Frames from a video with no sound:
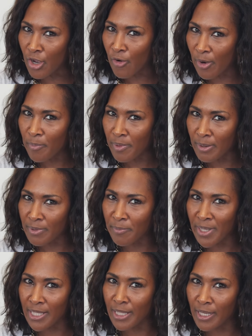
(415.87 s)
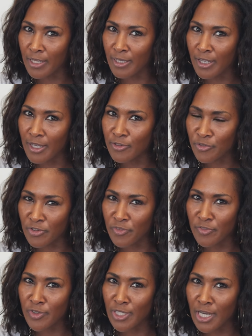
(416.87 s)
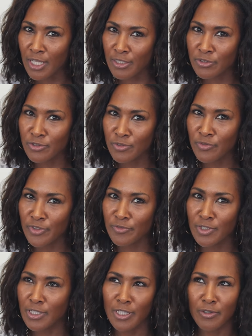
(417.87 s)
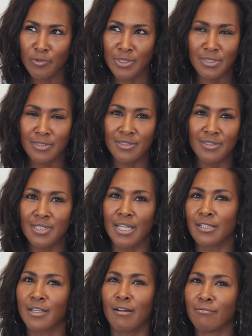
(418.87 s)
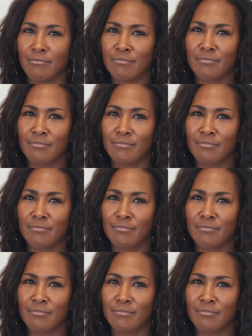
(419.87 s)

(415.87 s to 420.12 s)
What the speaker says: No, I probably made like $150, $250. Yeah, no.